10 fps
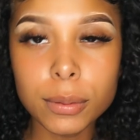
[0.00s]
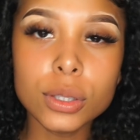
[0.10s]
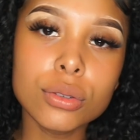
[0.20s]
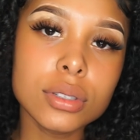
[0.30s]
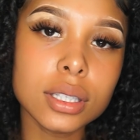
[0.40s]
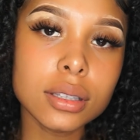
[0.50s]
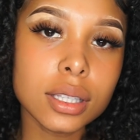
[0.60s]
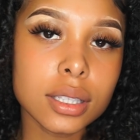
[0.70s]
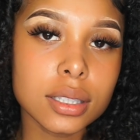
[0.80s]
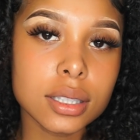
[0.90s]
been using
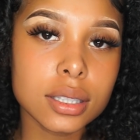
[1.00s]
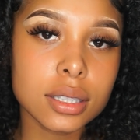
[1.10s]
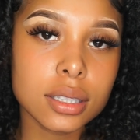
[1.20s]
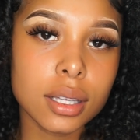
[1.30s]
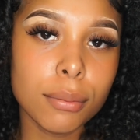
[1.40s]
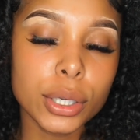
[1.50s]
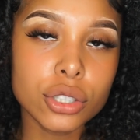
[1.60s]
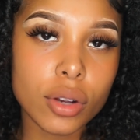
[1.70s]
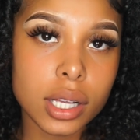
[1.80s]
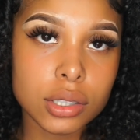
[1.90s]
this
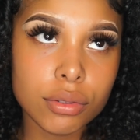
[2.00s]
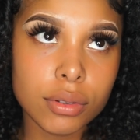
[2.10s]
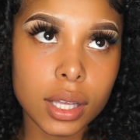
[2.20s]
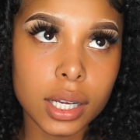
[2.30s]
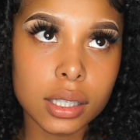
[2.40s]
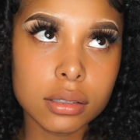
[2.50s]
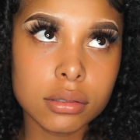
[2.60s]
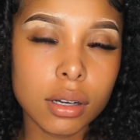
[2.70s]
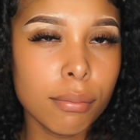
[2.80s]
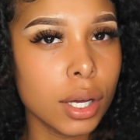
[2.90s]
moisturizer for like
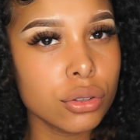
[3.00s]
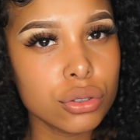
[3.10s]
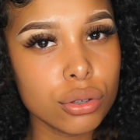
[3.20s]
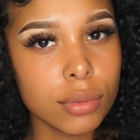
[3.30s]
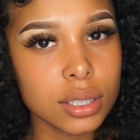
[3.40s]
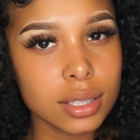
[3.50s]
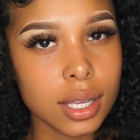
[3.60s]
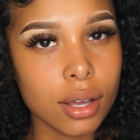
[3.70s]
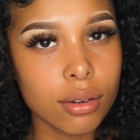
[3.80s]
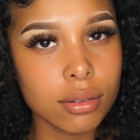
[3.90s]
a month, 2 months
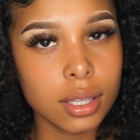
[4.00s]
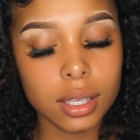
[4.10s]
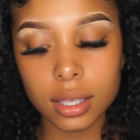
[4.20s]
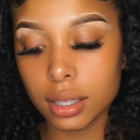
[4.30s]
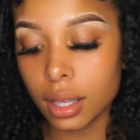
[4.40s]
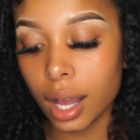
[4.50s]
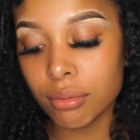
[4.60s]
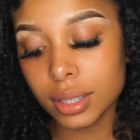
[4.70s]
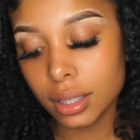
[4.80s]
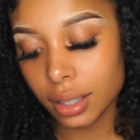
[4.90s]
now, and
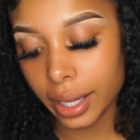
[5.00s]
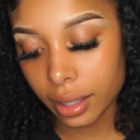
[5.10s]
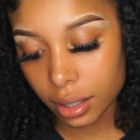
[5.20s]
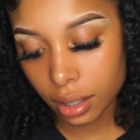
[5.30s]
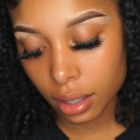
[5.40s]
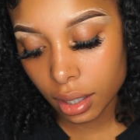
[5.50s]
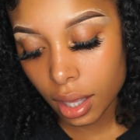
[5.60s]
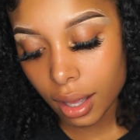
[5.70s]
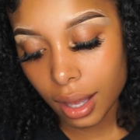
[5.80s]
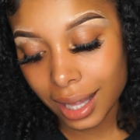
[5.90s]
I really like it.
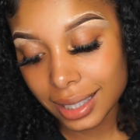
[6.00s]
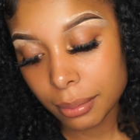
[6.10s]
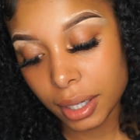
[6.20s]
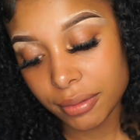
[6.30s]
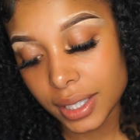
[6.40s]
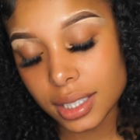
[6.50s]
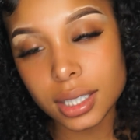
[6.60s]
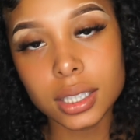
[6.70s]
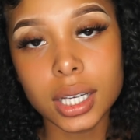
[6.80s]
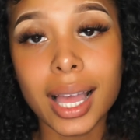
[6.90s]
I like my face
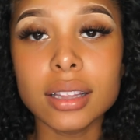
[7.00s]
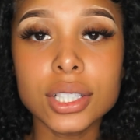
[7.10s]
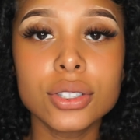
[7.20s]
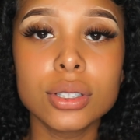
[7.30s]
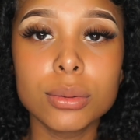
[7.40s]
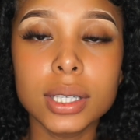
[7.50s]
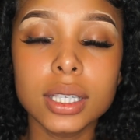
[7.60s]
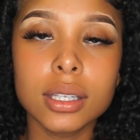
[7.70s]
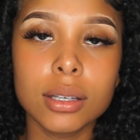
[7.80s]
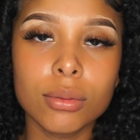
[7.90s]
to look hella
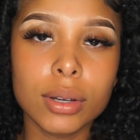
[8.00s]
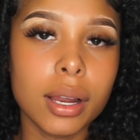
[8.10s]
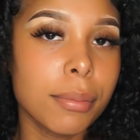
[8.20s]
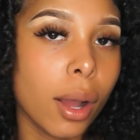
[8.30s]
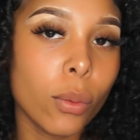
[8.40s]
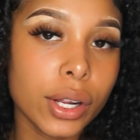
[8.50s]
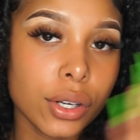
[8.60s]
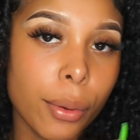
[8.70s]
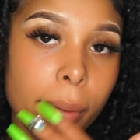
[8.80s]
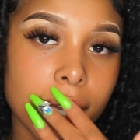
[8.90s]
dewy when I'm not
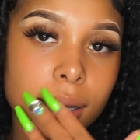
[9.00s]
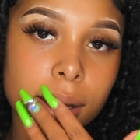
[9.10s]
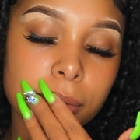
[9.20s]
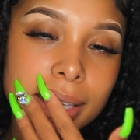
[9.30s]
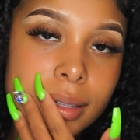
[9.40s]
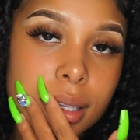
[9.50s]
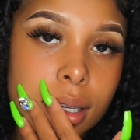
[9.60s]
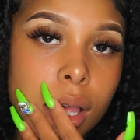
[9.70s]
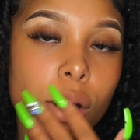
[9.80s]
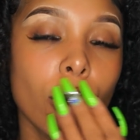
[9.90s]
wearing no makeup, and
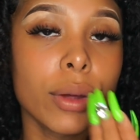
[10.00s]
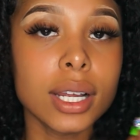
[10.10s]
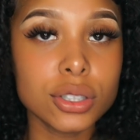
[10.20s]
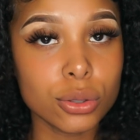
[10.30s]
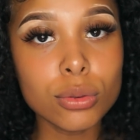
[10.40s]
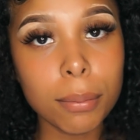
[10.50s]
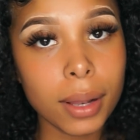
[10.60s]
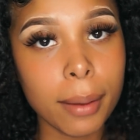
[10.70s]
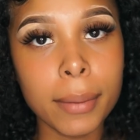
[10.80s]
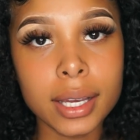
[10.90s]
then when I do
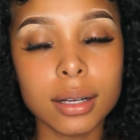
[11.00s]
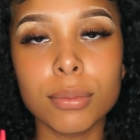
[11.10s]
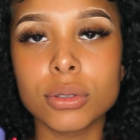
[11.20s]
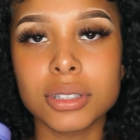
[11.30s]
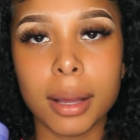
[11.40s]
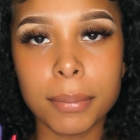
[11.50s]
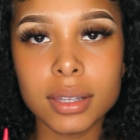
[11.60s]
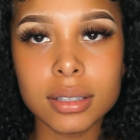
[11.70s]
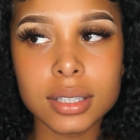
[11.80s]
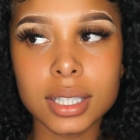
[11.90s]
apply makeup on top
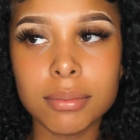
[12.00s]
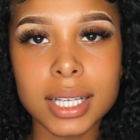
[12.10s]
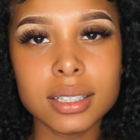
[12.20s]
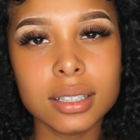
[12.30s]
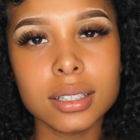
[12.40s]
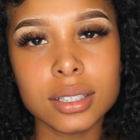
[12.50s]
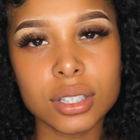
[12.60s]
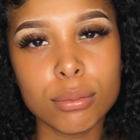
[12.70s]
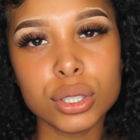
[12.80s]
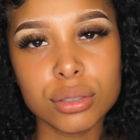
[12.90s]
of this, it makes it look
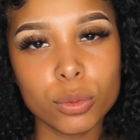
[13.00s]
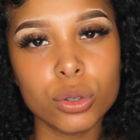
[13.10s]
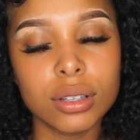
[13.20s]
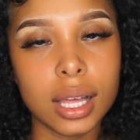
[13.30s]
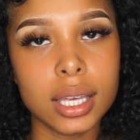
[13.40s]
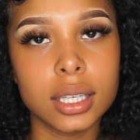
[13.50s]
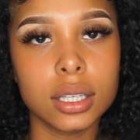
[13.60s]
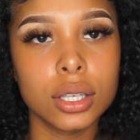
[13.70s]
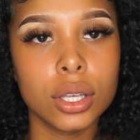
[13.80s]
so much more like,